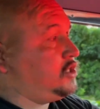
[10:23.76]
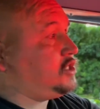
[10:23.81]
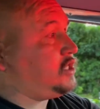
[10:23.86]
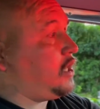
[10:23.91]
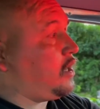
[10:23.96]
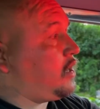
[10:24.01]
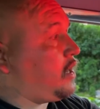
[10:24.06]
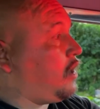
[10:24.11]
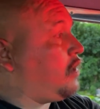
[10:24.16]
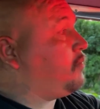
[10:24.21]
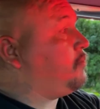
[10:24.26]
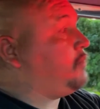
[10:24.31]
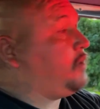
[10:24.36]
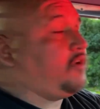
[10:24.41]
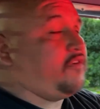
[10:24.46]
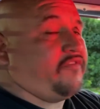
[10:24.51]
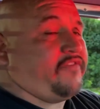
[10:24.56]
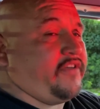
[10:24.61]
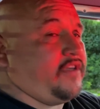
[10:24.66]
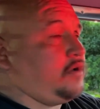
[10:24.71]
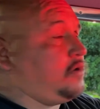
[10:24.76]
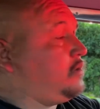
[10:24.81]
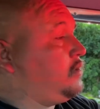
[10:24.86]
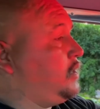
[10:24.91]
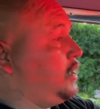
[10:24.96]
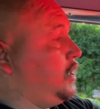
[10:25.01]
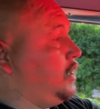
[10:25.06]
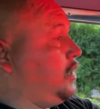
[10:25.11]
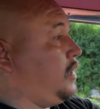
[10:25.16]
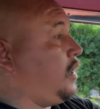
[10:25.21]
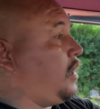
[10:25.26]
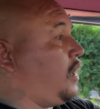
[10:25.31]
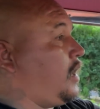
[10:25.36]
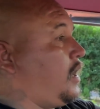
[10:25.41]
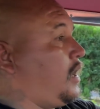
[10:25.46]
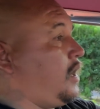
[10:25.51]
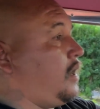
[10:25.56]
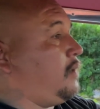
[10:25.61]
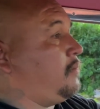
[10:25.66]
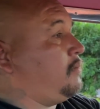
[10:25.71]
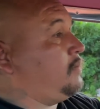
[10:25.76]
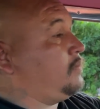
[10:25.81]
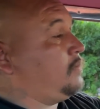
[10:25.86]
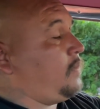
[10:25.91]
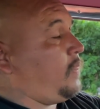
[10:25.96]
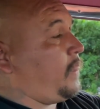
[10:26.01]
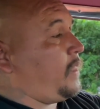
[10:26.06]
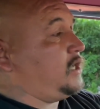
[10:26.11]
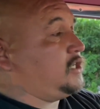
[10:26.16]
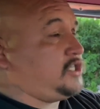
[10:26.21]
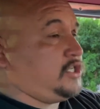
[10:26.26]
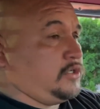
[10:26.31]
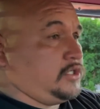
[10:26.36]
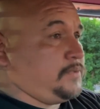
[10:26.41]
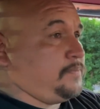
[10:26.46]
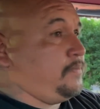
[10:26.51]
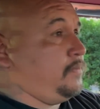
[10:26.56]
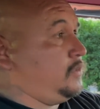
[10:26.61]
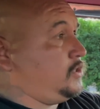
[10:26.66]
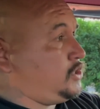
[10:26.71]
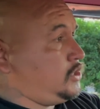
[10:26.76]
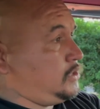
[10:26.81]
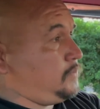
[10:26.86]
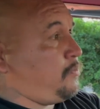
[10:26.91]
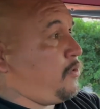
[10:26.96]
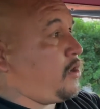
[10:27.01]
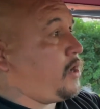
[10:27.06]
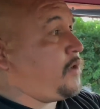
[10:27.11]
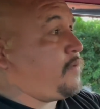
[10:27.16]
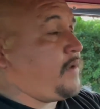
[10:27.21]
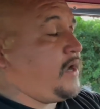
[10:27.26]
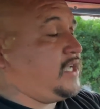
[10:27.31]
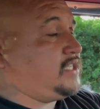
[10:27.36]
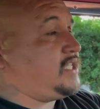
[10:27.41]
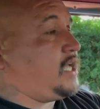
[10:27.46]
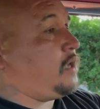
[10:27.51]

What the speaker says: Shout out Millville. She was born and raised